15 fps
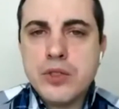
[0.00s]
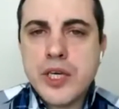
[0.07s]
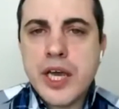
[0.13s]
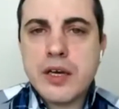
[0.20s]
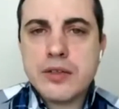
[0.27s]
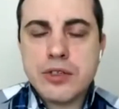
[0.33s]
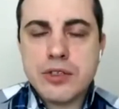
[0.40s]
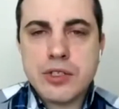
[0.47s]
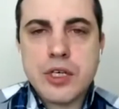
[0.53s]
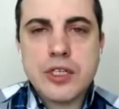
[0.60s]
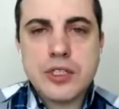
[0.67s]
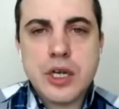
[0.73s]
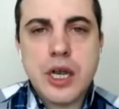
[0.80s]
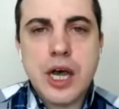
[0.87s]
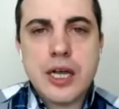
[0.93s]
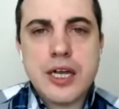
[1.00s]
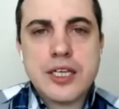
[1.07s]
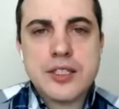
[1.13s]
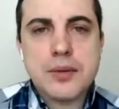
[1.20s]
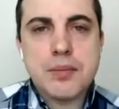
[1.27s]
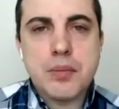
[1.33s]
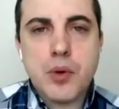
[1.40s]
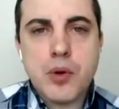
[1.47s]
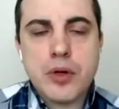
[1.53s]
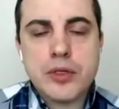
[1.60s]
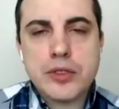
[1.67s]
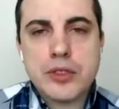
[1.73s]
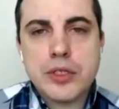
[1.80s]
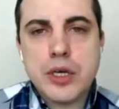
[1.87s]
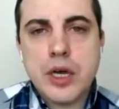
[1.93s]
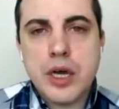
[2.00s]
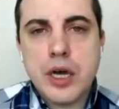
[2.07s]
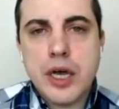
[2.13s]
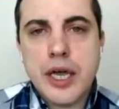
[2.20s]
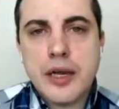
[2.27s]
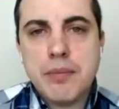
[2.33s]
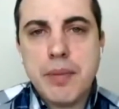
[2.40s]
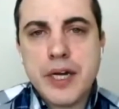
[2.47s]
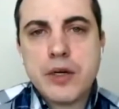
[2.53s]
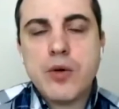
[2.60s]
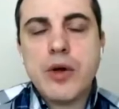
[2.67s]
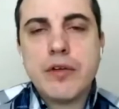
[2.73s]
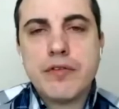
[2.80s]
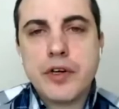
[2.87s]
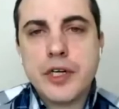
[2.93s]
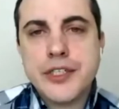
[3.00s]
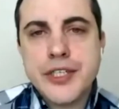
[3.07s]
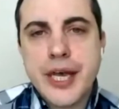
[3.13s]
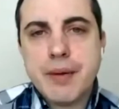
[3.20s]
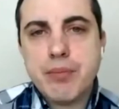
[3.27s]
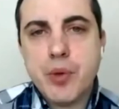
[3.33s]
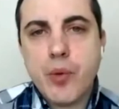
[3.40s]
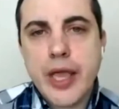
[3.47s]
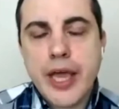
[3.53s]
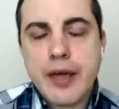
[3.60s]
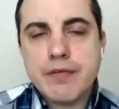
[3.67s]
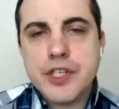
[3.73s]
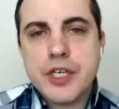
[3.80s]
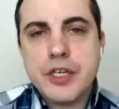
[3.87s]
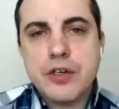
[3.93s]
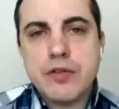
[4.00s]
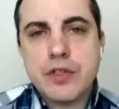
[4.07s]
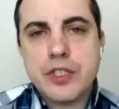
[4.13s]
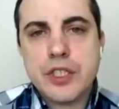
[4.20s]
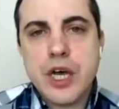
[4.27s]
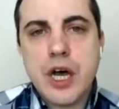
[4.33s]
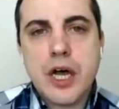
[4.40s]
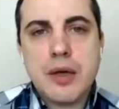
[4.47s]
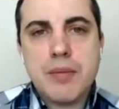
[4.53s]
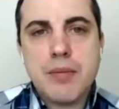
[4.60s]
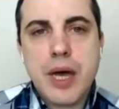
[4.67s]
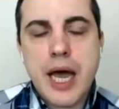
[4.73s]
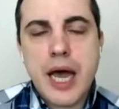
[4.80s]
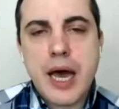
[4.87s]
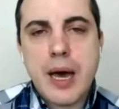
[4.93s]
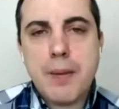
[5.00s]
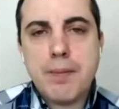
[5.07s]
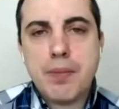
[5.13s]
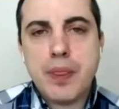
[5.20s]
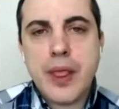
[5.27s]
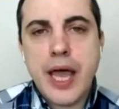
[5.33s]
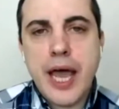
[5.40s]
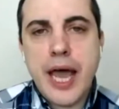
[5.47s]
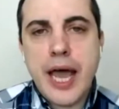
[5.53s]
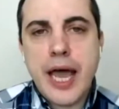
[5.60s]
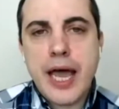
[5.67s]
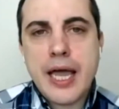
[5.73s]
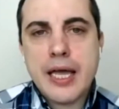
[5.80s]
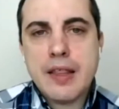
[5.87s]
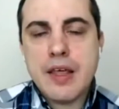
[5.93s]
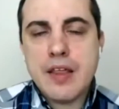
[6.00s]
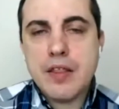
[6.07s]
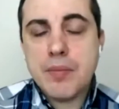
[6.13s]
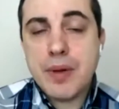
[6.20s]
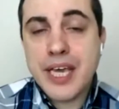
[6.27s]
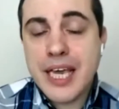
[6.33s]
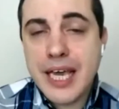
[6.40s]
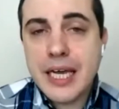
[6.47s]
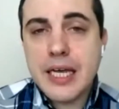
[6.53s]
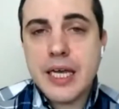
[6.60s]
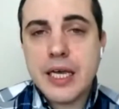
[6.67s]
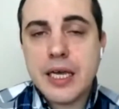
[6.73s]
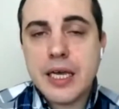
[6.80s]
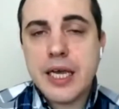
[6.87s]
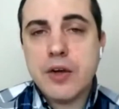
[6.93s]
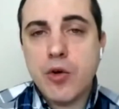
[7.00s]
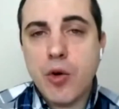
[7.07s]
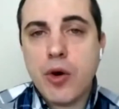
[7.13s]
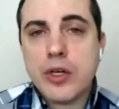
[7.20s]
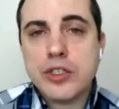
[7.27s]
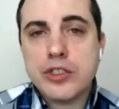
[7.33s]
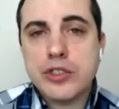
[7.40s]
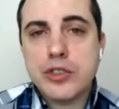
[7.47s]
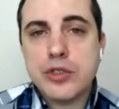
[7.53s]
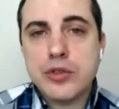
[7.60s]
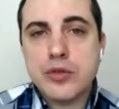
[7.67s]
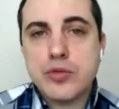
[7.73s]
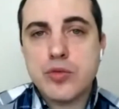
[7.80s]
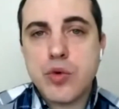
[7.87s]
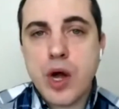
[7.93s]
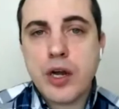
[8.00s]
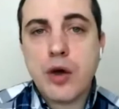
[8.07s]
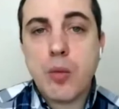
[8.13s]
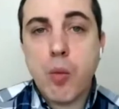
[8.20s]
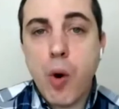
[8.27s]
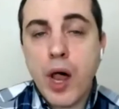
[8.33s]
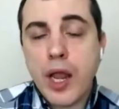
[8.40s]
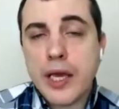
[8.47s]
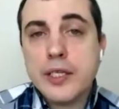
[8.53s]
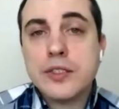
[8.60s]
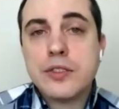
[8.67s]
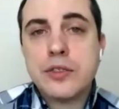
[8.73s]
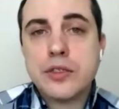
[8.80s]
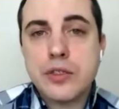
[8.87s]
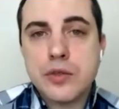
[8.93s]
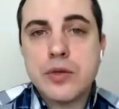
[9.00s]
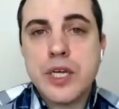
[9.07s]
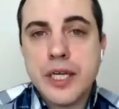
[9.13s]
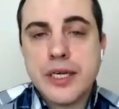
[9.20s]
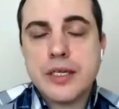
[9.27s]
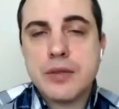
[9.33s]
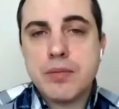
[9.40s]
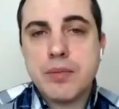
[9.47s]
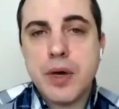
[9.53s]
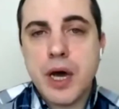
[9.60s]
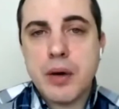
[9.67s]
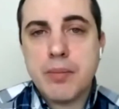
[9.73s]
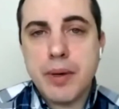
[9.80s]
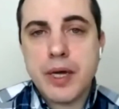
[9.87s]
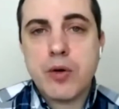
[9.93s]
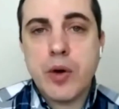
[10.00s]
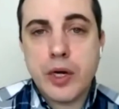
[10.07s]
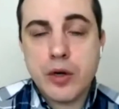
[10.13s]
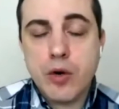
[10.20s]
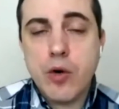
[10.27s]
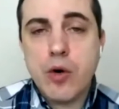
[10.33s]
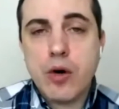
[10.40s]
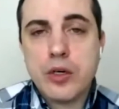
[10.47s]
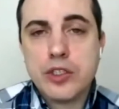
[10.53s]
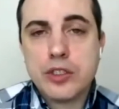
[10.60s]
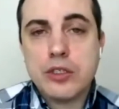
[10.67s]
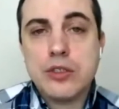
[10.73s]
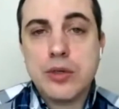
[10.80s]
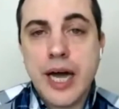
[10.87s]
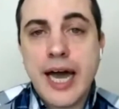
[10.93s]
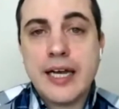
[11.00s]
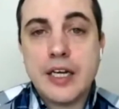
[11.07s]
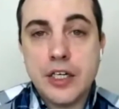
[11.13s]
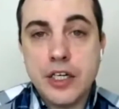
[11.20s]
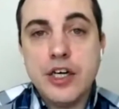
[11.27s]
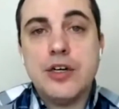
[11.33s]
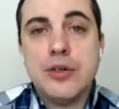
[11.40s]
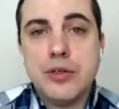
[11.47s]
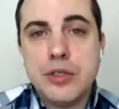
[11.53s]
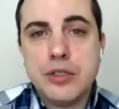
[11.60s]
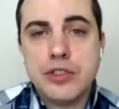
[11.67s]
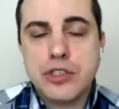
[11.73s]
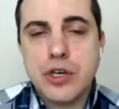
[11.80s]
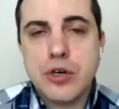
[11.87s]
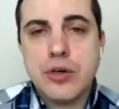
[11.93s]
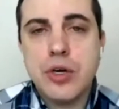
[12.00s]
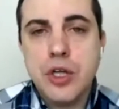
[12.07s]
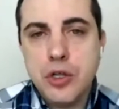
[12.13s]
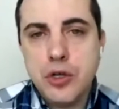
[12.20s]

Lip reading: count is a lot less important. In Bitcoin, for example, we have seen over time, in the beginning, in order to run a wallet, you needed a Bitcoin core, so you had a node. So